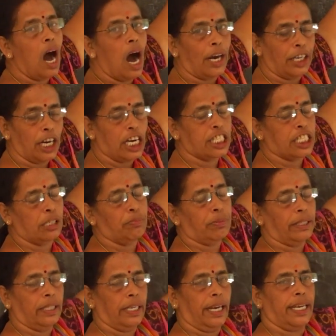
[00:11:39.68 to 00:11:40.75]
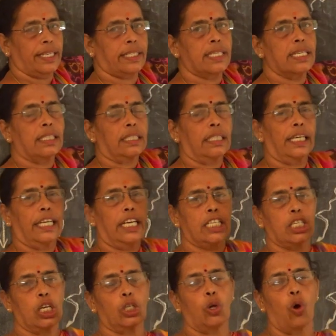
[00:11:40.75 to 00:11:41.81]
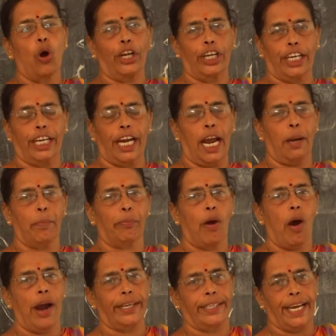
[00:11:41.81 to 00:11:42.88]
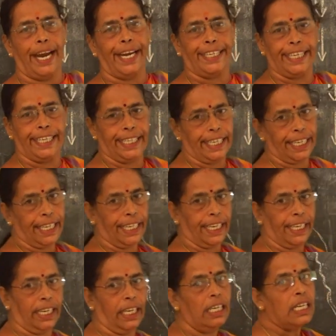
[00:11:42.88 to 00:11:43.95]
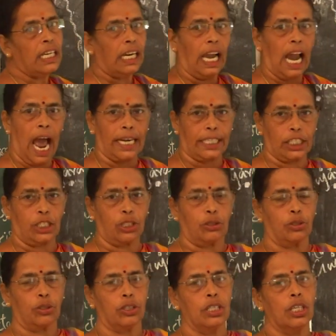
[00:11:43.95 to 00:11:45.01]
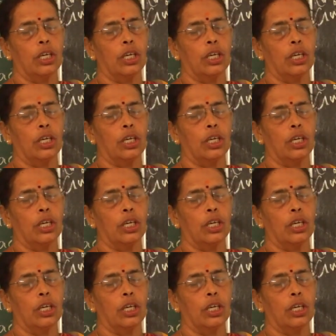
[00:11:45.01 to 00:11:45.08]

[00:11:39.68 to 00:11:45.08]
Arunachal Pradesh, that is a 29.18 degree latitude.